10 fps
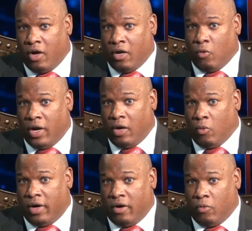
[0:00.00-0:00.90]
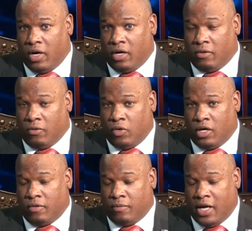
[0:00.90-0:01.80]

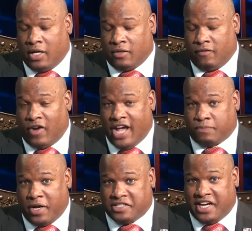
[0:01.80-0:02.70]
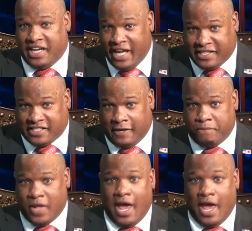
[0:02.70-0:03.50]
Vice President Nixon